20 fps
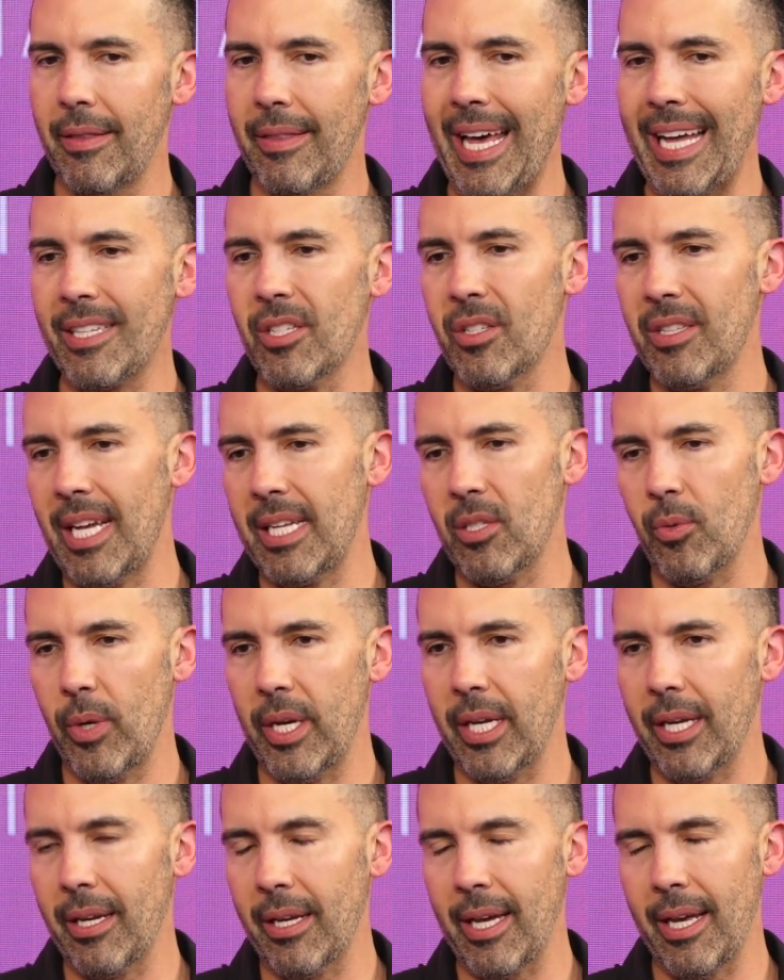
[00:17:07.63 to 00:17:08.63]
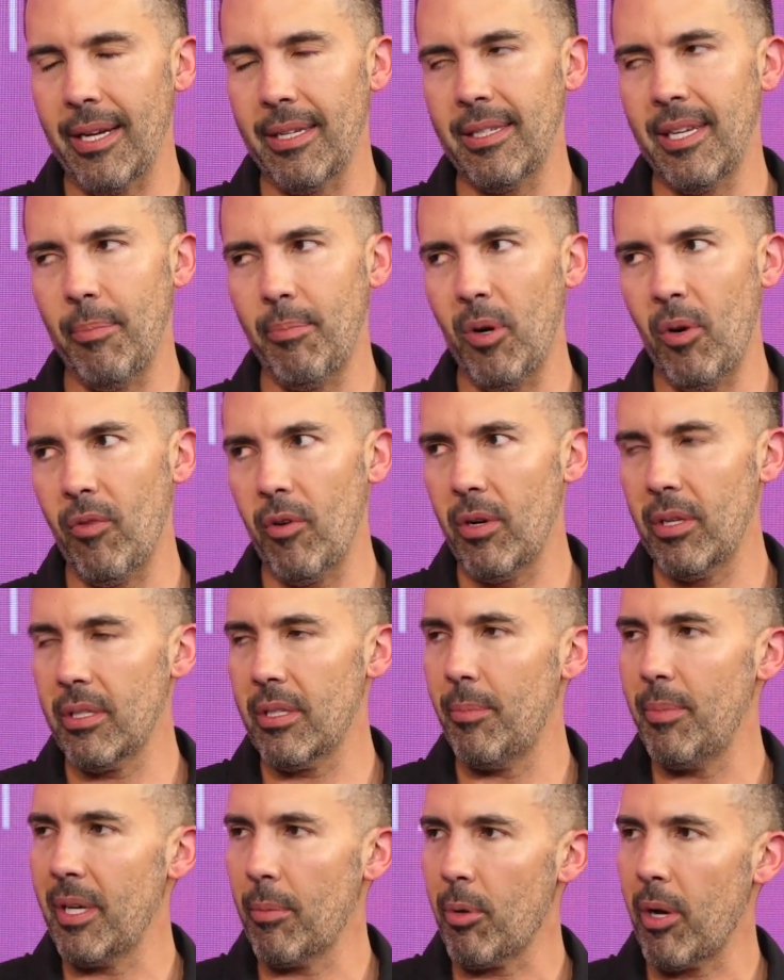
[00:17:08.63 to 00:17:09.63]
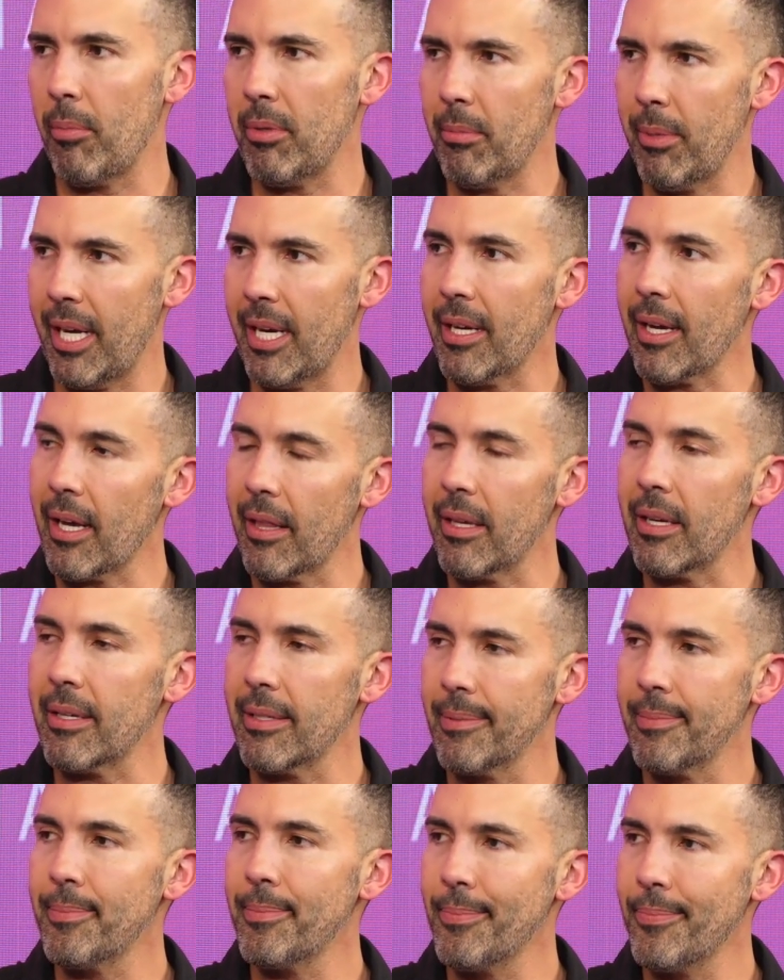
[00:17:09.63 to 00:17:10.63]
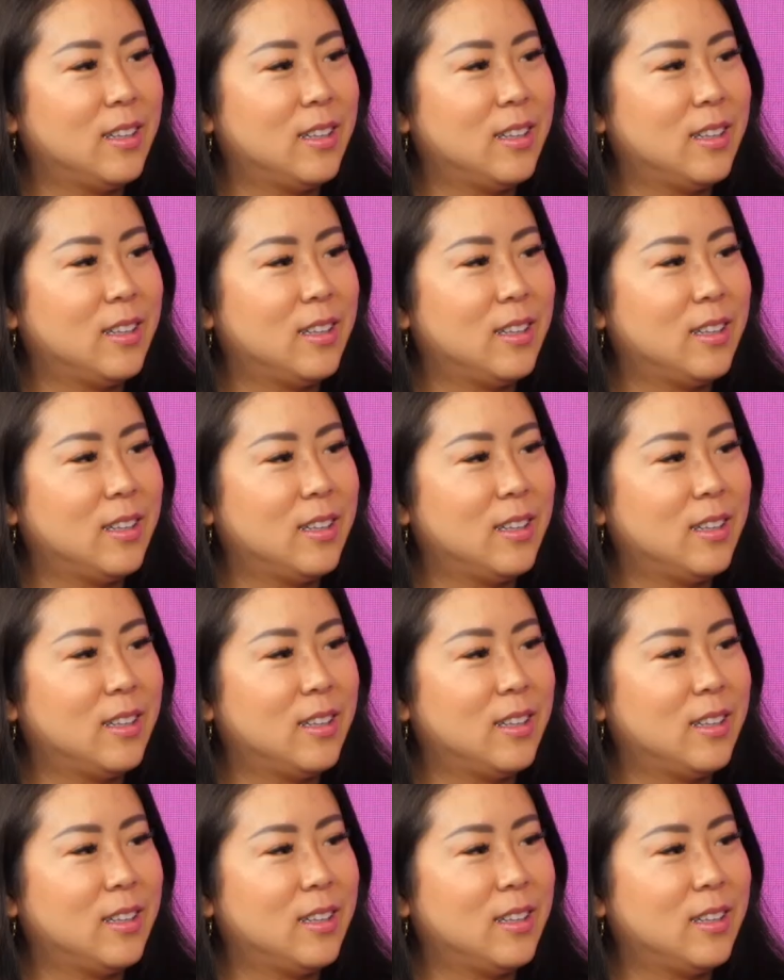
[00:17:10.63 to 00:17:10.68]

that's when it can kind of tip over into being problematic, I think.